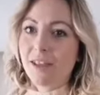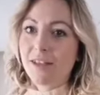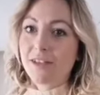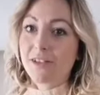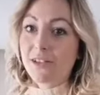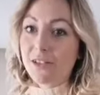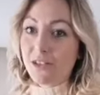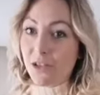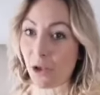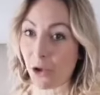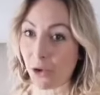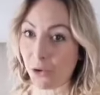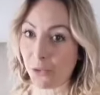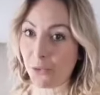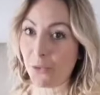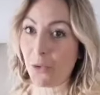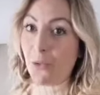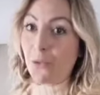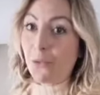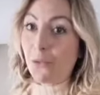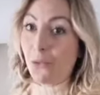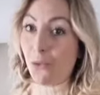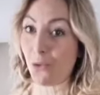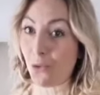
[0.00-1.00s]

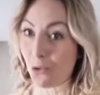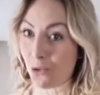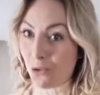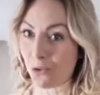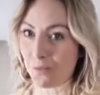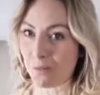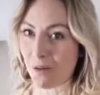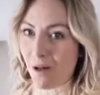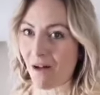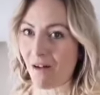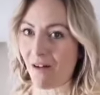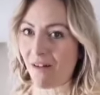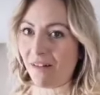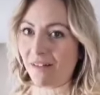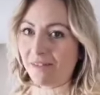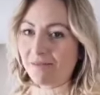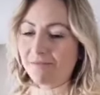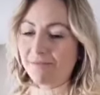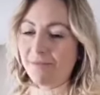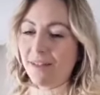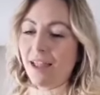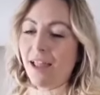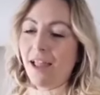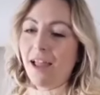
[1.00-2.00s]
Walmart.
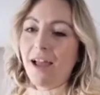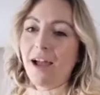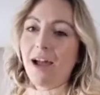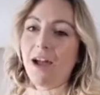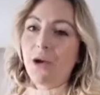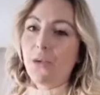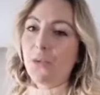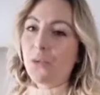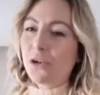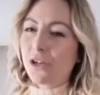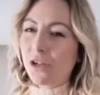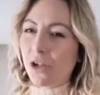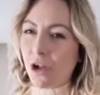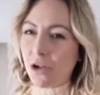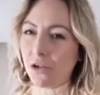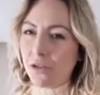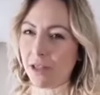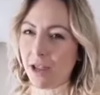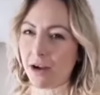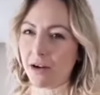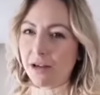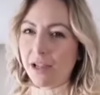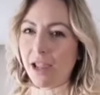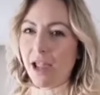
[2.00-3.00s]
I don't want to go
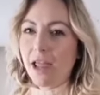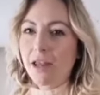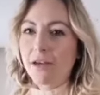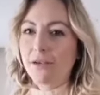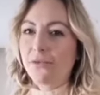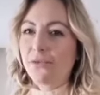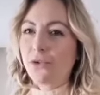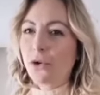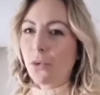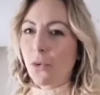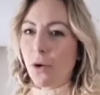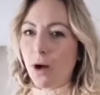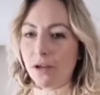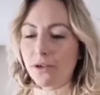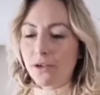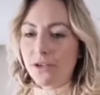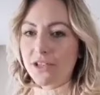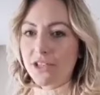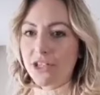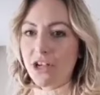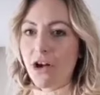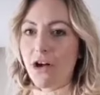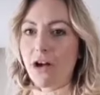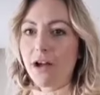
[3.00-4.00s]
there again for quite a
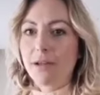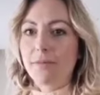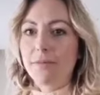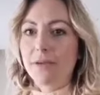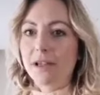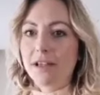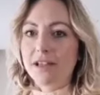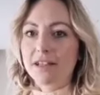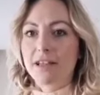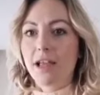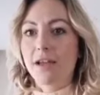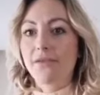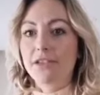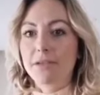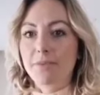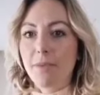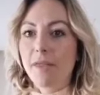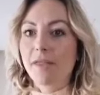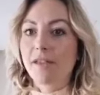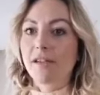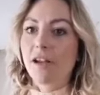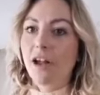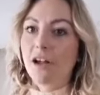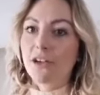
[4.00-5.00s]
long time because I've
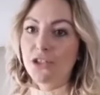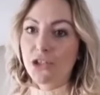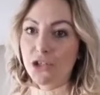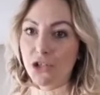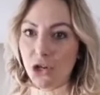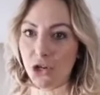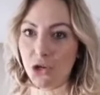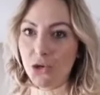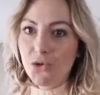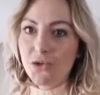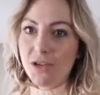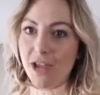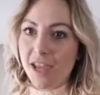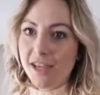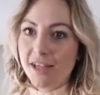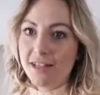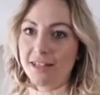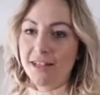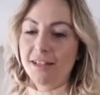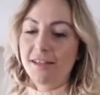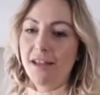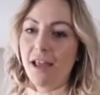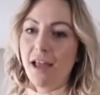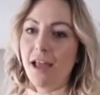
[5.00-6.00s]
spent the last 2
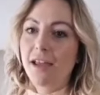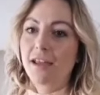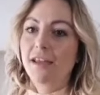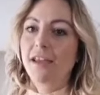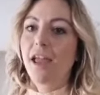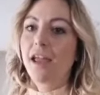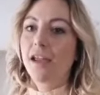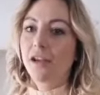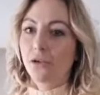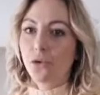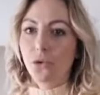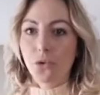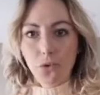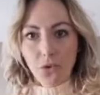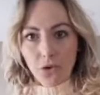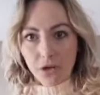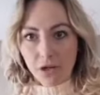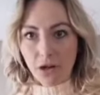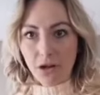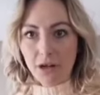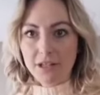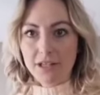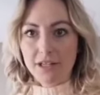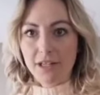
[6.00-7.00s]
days in there getting
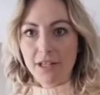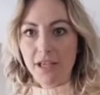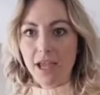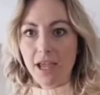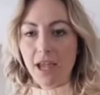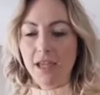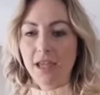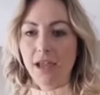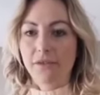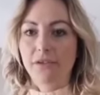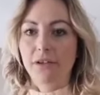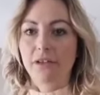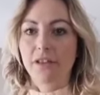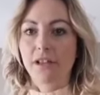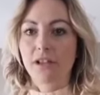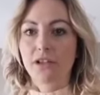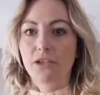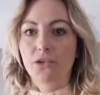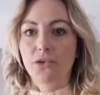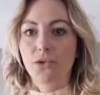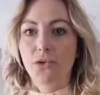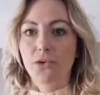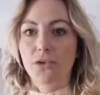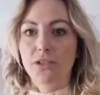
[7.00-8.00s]
organised and getting everything
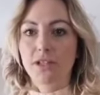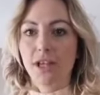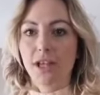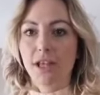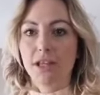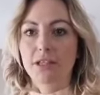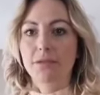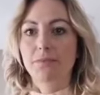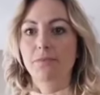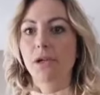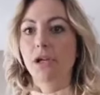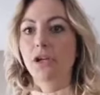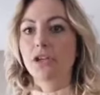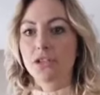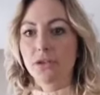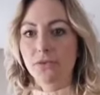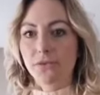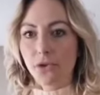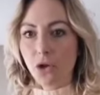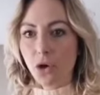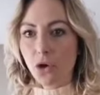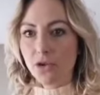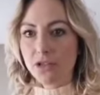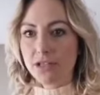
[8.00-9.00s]
sorted. Because of
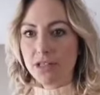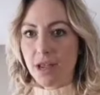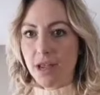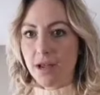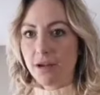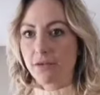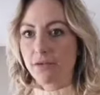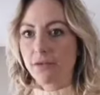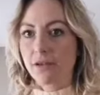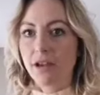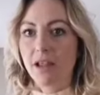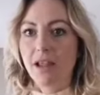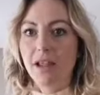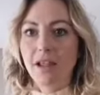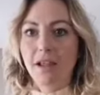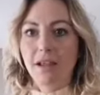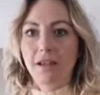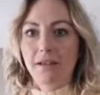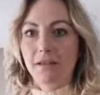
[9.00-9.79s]
lockdown,